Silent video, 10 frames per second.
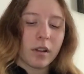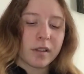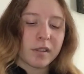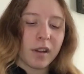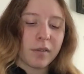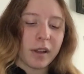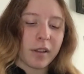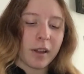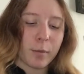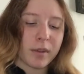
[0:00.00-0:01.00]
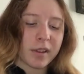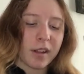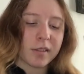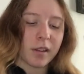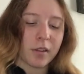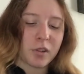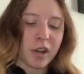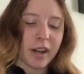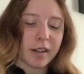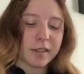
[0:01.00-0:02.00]
stuff. Like they can possess other
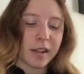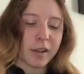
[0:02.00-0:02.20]
dragons,